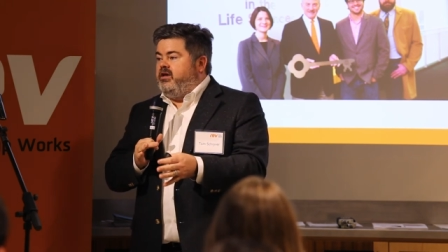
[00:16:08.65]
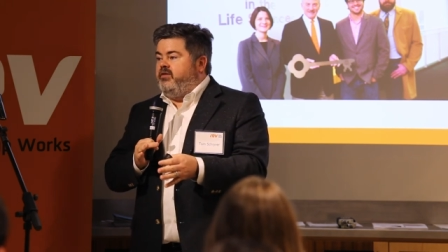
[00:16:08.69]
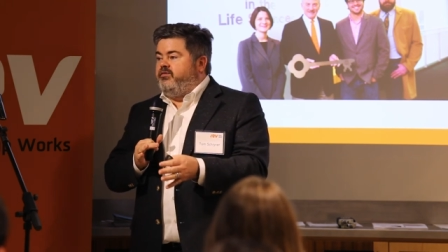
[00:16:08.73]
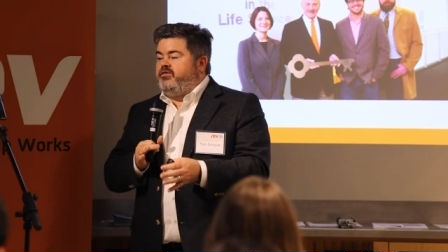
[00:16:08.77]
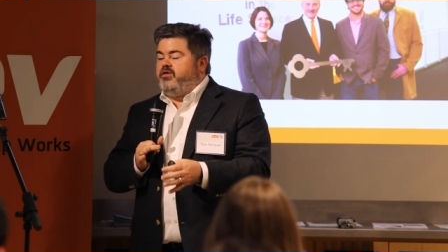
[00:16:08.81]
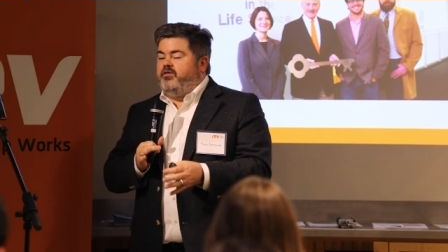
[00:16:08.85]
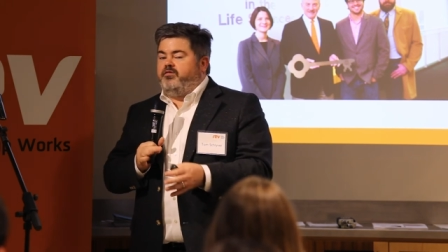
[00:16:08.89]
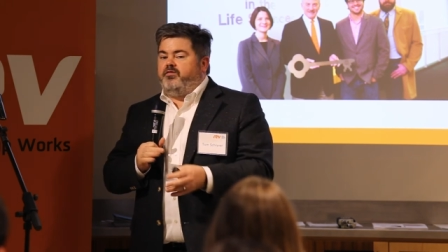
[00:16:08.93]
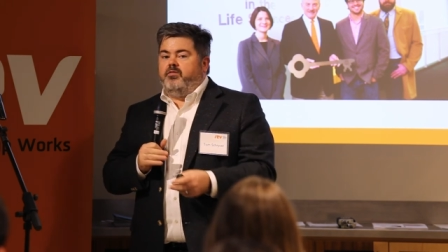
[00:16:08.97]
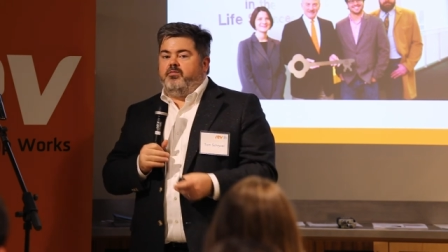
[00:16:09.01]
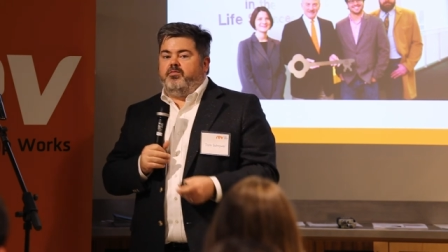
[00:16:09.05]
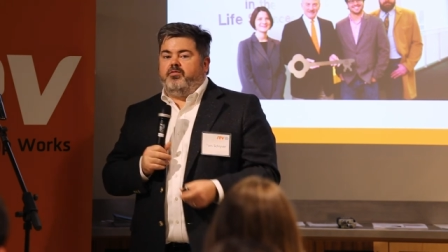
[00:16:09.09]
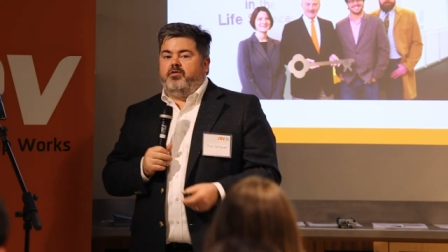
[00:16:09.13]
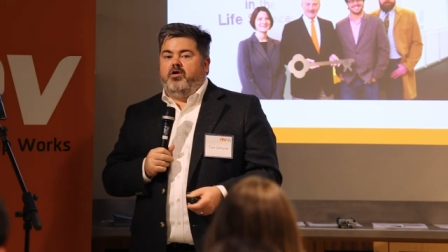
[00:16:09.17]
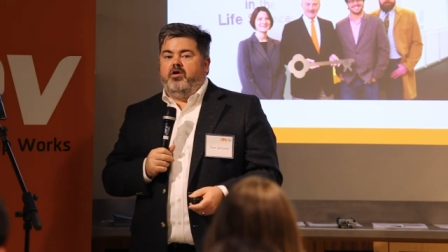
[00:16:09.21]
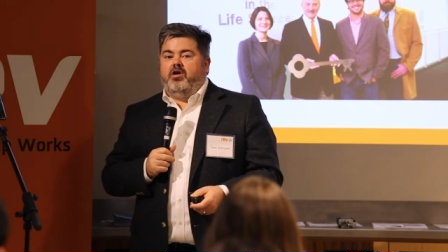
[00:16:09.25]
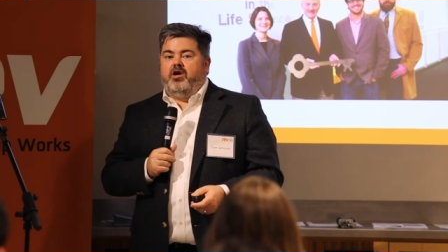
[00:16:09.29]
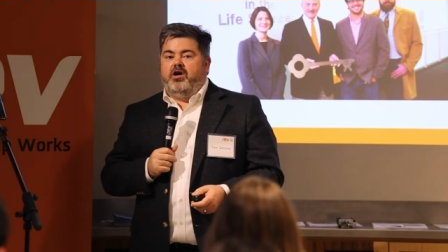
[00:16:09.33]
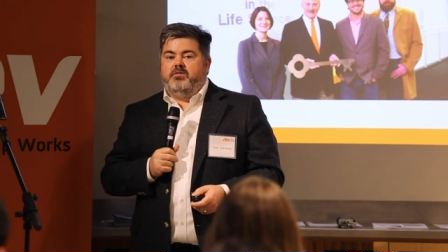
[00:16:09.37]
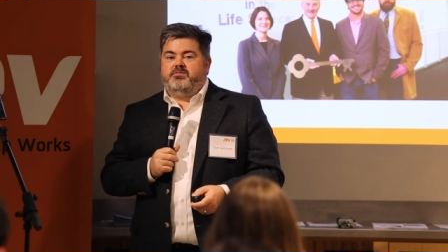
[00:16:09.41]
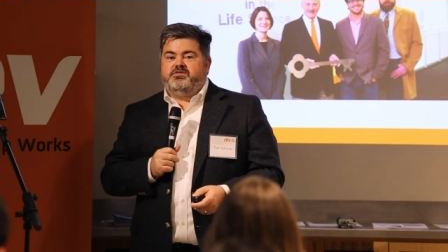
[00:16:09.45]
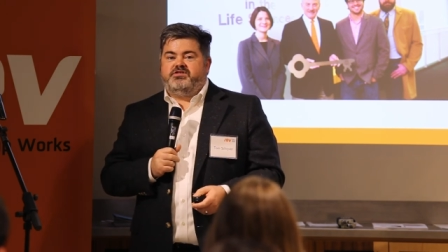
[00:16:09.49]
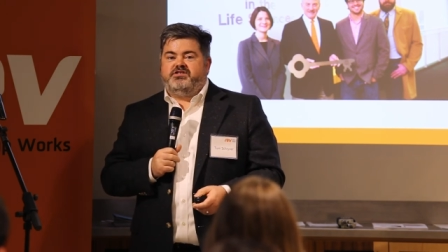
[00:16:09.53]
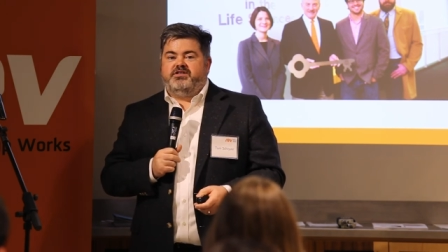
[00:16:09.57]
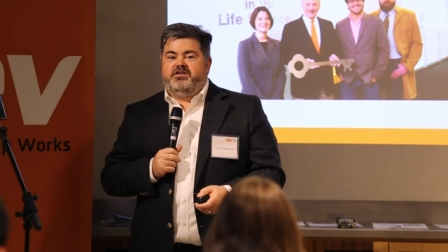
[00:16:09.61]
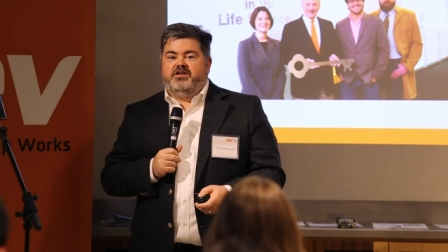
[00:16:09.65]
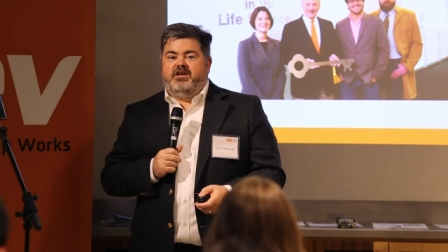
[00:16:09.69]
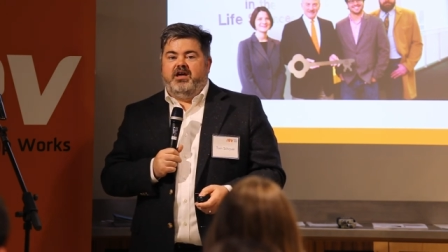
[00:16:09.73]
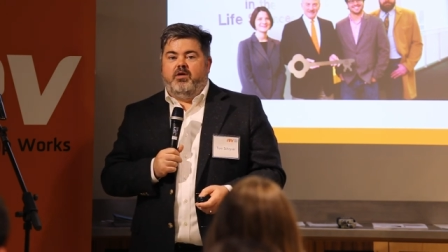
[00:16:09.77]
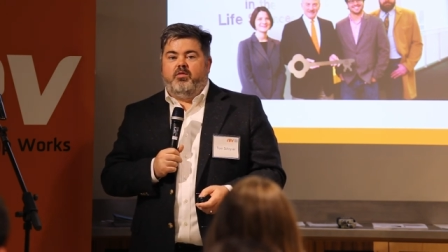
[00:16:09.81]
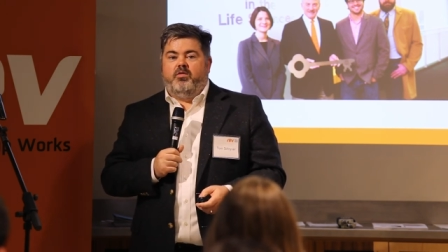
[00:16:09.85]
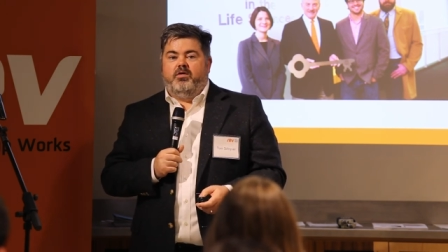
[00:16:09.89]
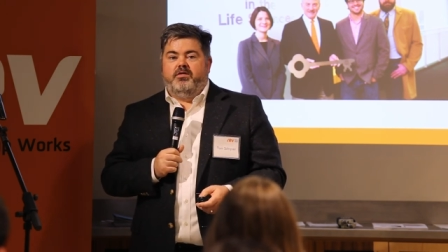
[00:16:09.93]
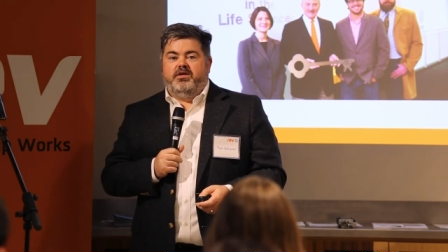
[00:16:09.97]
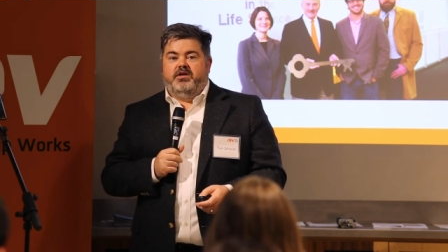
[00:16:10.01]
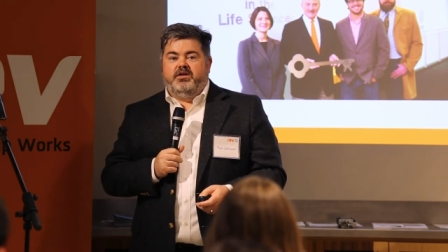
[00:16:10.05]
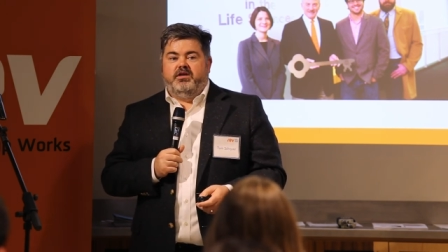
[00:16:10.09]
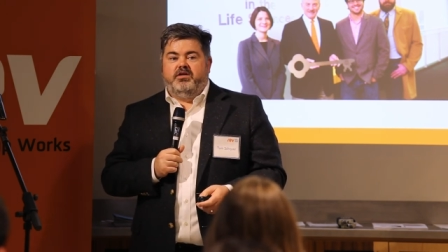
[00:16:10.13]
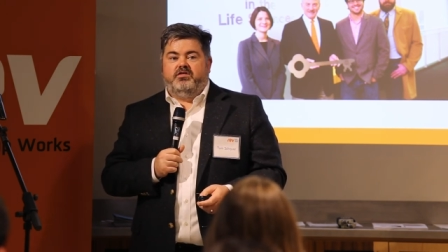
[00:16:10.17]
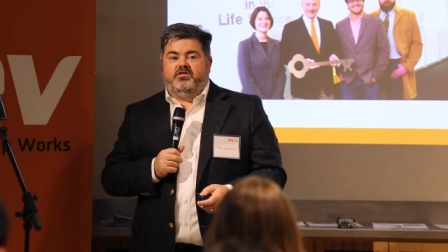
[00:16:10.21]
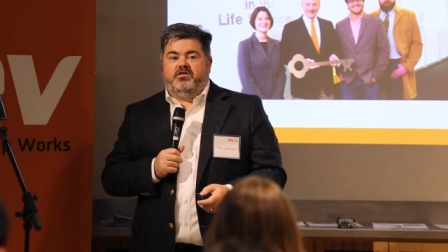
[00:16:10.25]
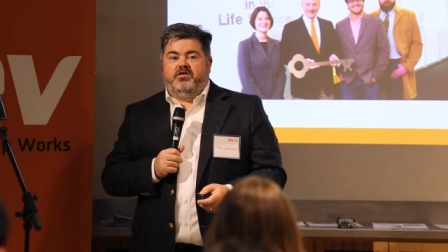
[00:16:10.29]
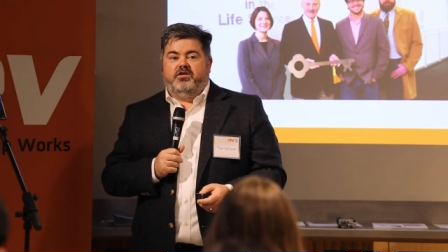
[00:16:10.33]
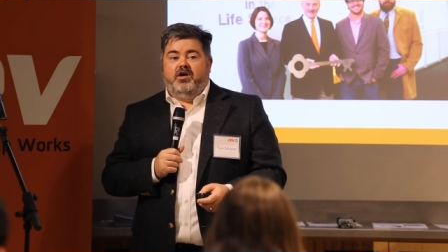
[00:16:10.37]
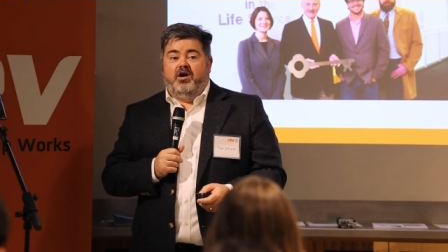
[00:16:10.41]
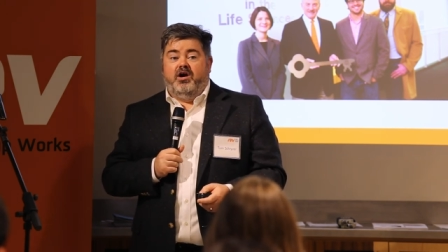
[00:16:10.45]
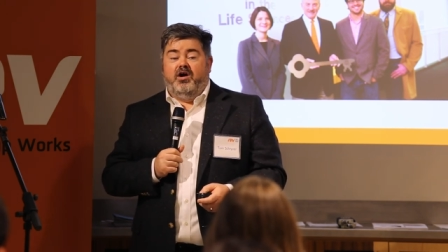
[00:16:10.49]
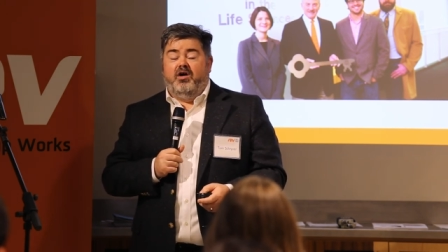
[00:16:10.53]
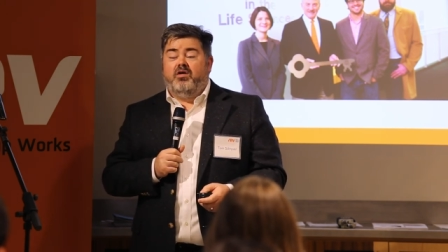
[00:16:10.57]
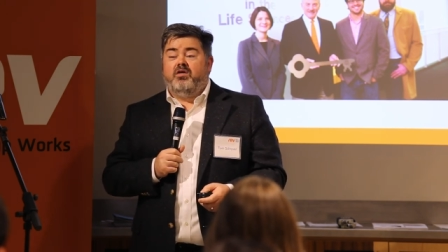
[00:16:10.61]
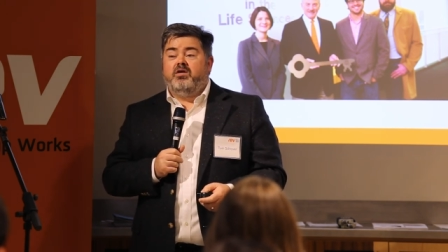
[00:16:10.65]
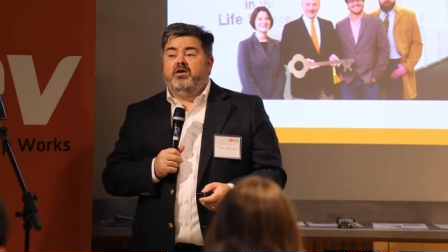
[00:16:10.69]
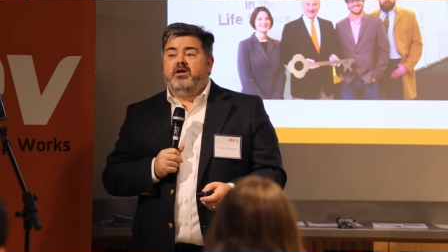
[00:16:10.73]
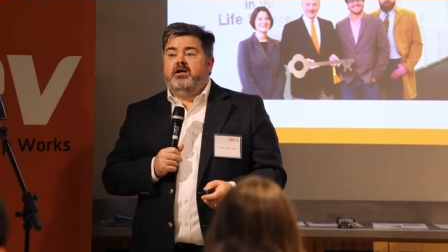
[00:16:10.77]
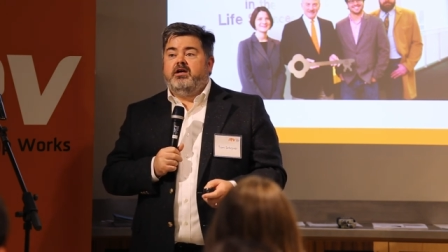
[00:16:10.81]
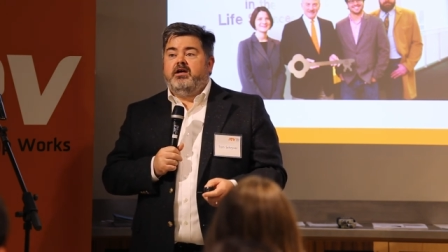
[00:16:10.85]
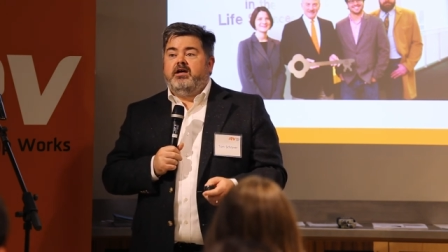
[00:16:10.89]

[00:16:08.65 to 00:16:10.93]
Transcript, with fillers: of different programs to get where they need to go.